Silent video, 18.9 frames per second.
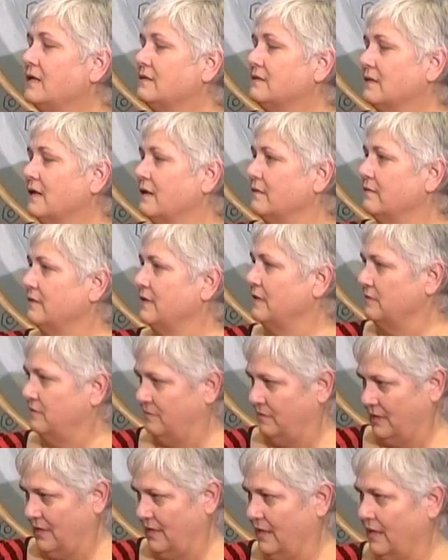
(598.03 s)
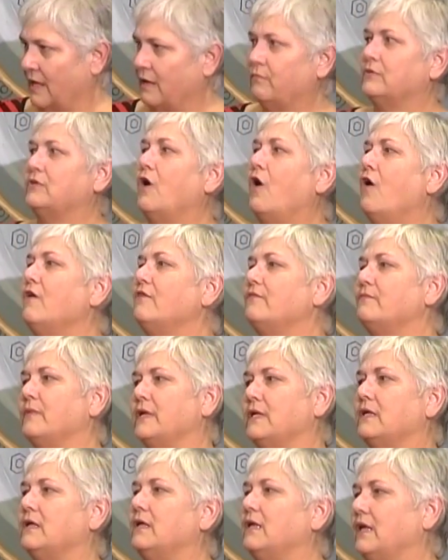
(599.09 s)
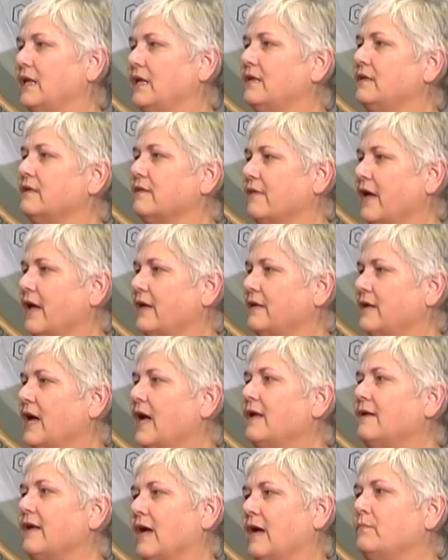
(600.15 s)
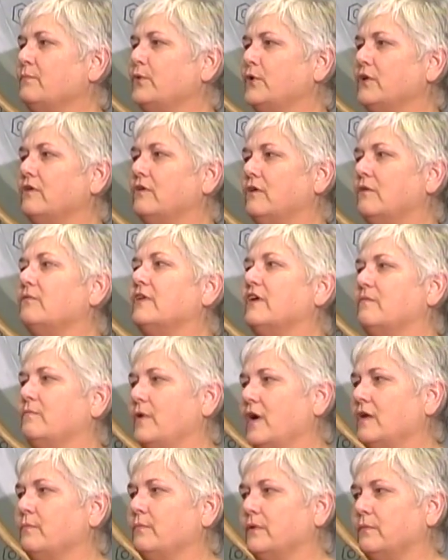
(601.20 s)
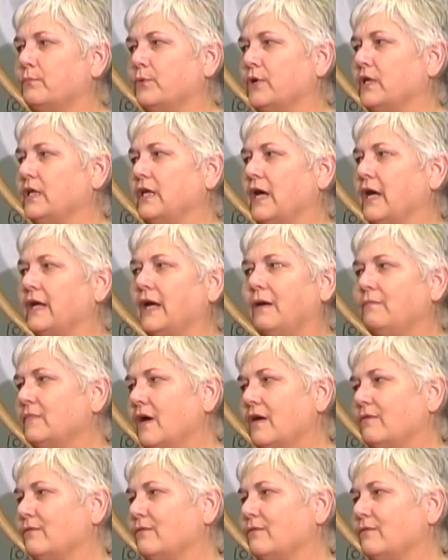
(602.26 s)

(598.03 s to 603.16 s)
So it was hard for me to get into that. Now, I'm pretty good with everybody but pre-K. I'm not a